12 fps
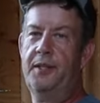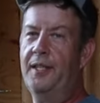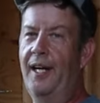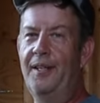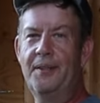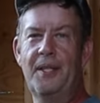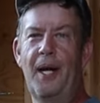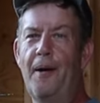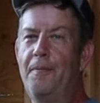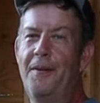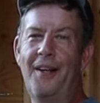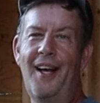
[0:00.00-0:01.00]
just sounds an
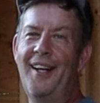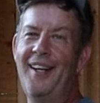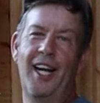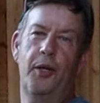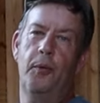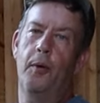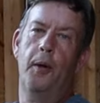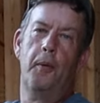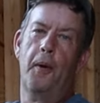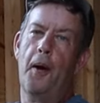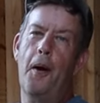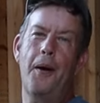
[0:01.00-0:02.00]
awful lot like where
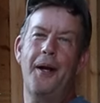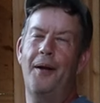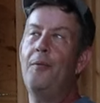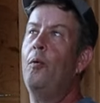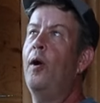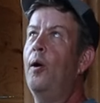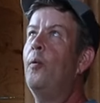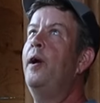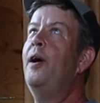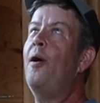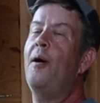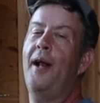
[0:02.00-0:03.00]
we are where
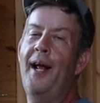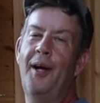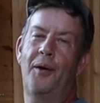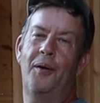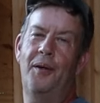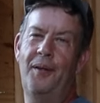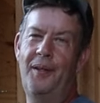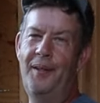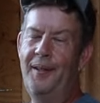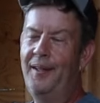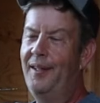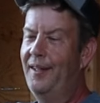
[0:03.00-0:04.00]
we are now,
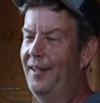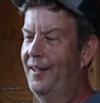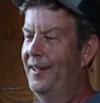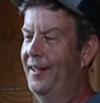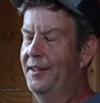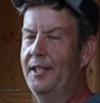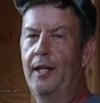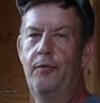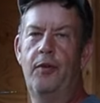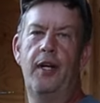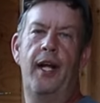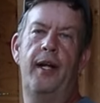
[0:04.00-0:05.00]
except
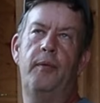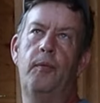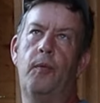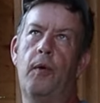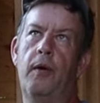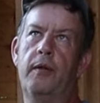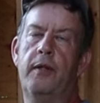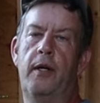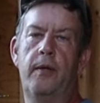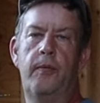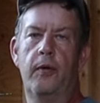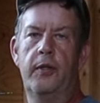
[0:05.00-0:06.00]
for they weren't
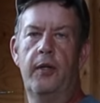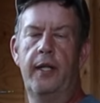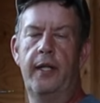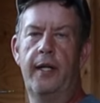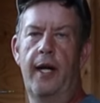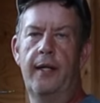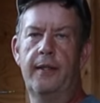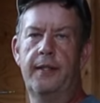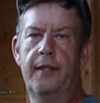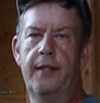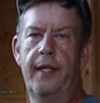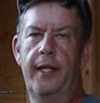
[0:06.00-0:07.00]
34 trillion
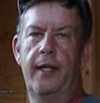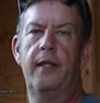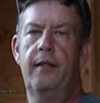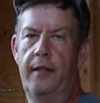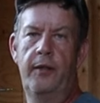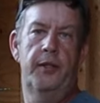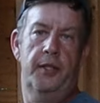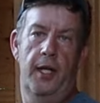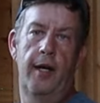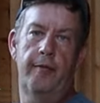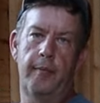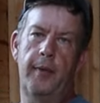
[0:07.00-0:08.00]
dollars in debt, U.S.
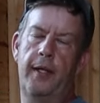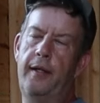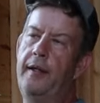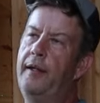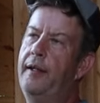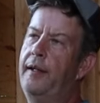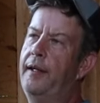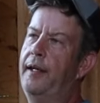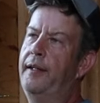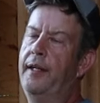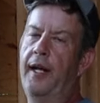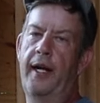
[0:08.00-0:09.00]
government,
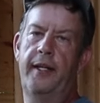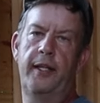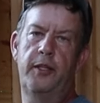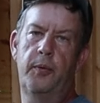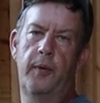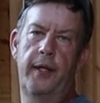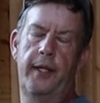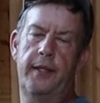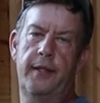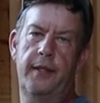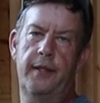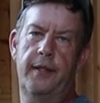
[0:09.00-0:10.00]
in the 1920s.
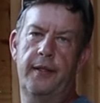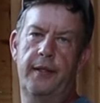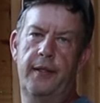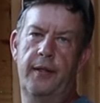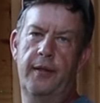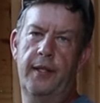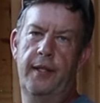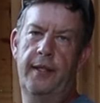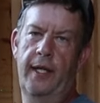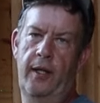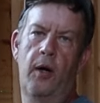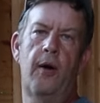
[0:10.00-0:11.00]
Okay,
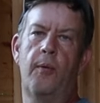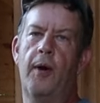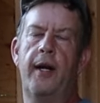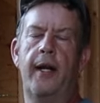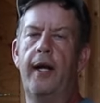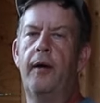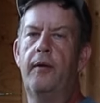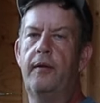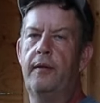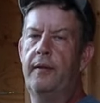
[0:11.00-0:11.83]
they are right now.